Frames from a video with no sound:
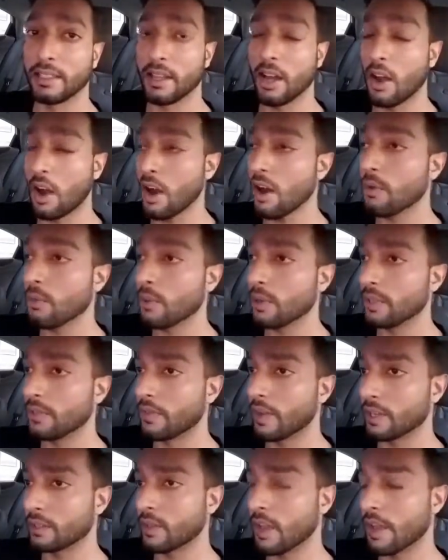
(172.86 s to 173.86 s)
hardware
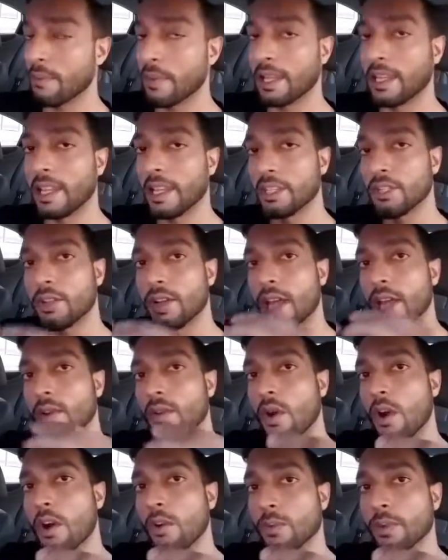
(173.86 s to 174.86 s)
device. So I had my Ledger
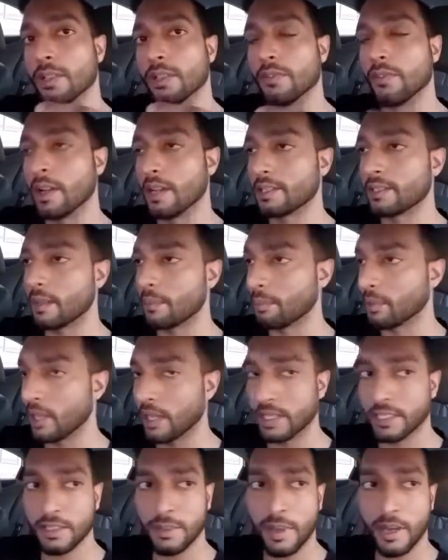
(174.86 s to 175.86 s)
Nano hardware device. I
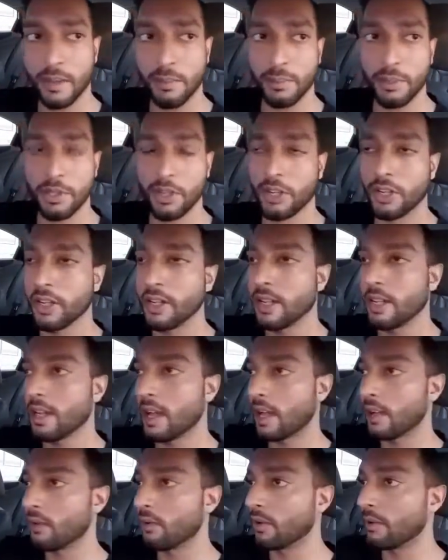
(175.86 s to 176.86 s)
plug it to my computer.
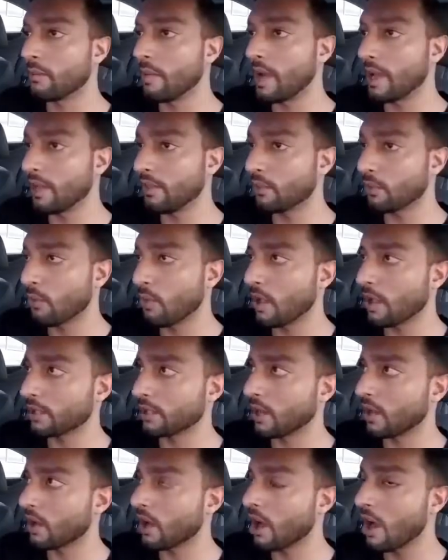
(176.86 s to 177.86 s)
I go to
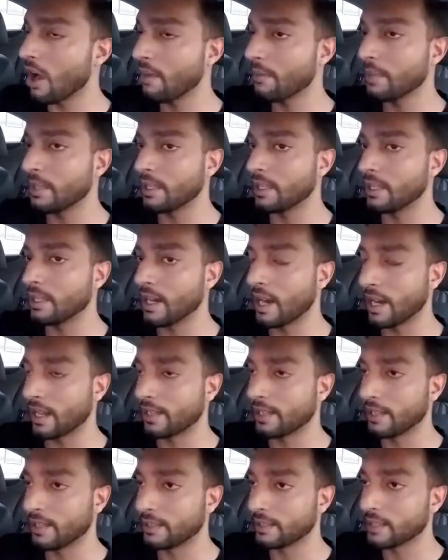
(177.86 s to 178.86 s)
myetherwallet.com. I
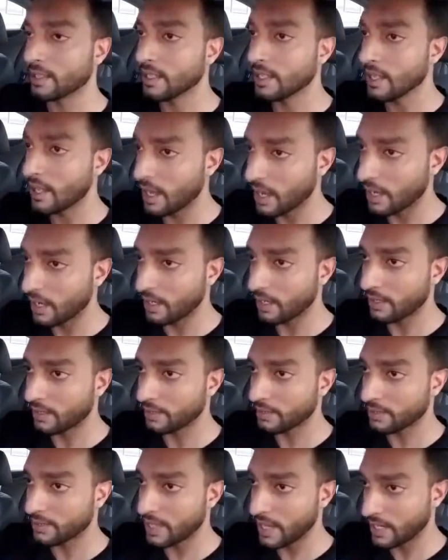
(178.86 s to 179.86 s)
clicked
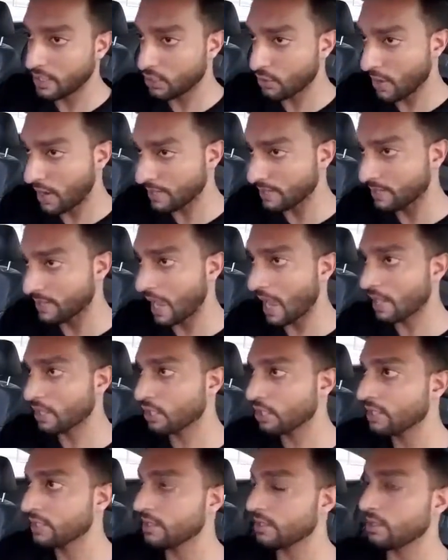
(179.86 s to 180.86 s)
send
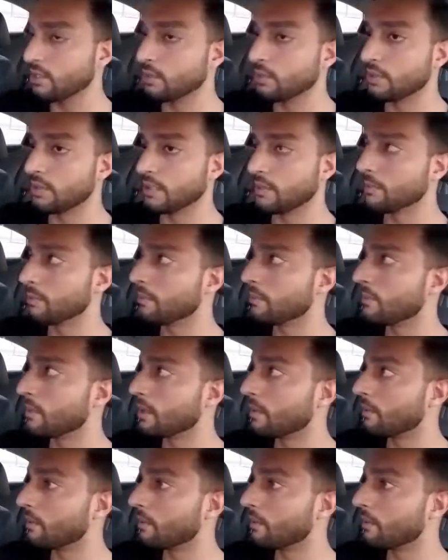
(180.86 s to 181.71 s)
transactions using